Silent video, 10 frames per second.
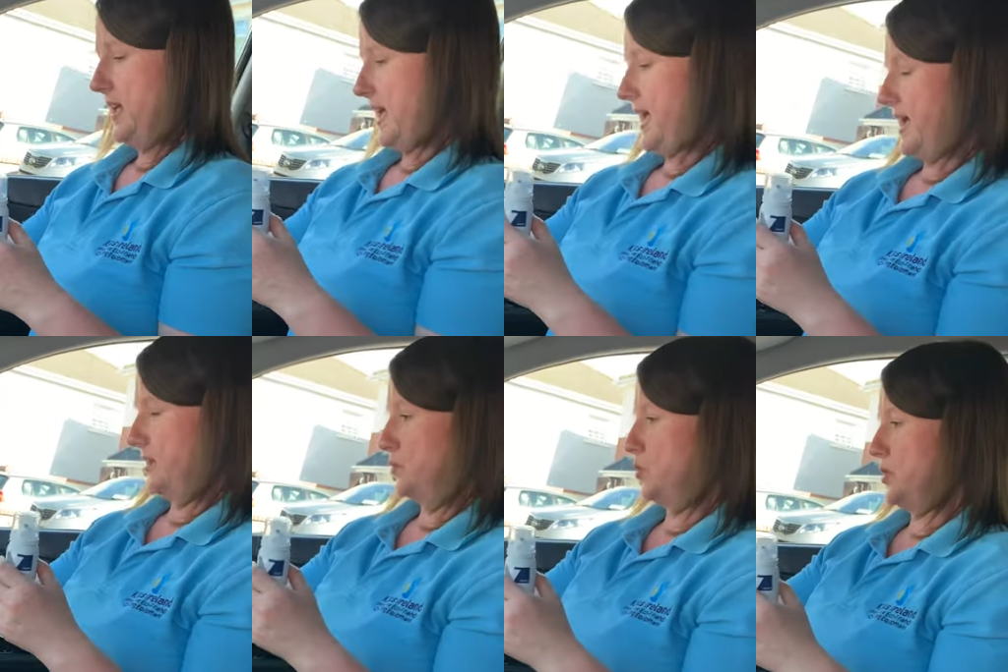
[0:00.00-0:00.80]

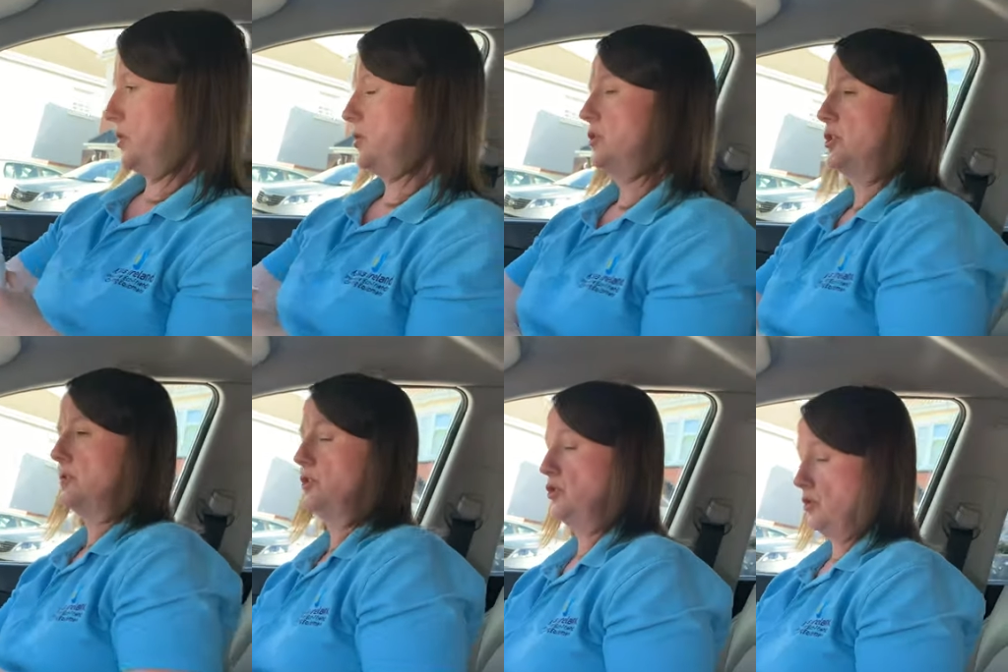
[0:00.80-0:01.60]
And what you can
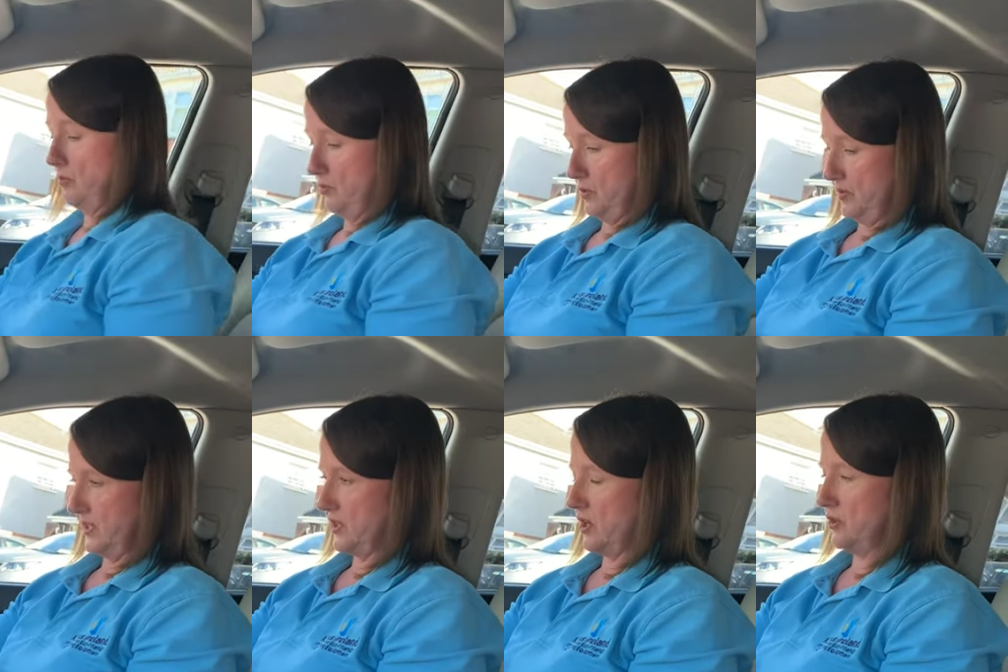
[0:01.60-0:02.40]
do is you can put
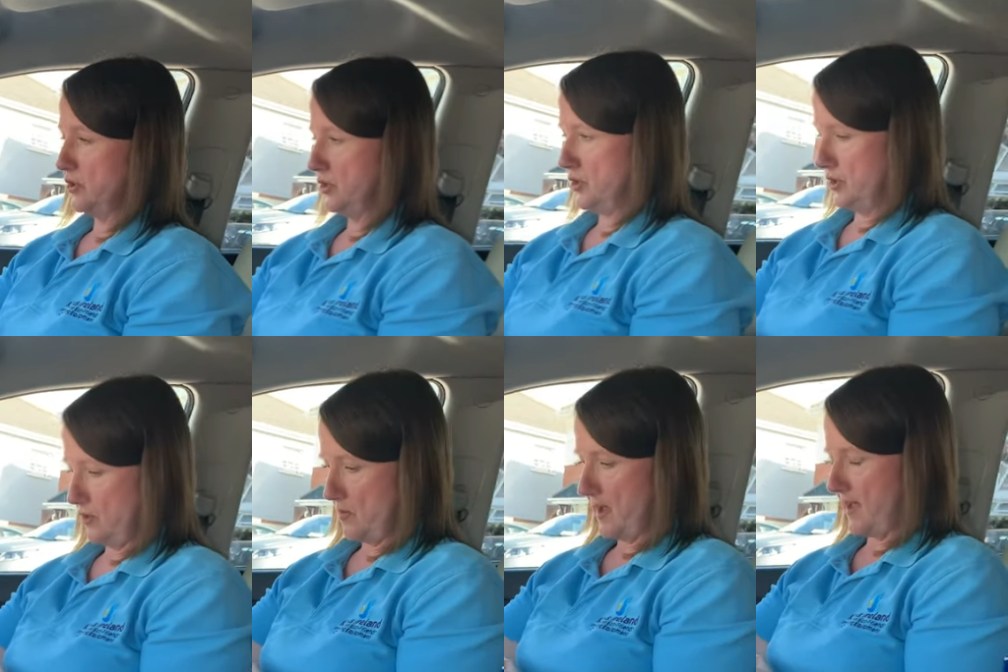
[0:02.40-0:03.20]
this onto...